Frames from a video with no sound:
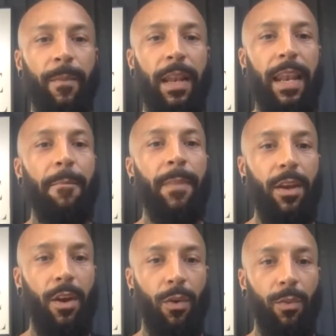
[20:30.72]
let me
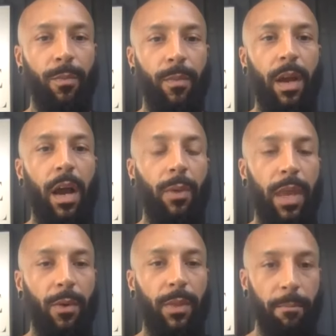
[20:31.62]
know. I'll
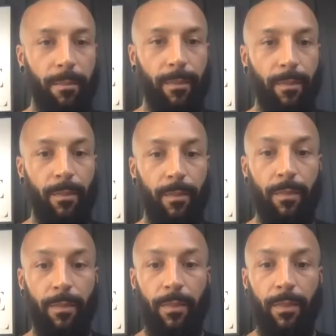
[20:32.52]
kill them.
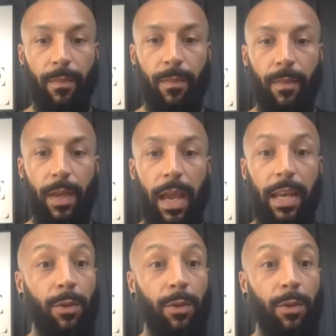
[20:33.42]
And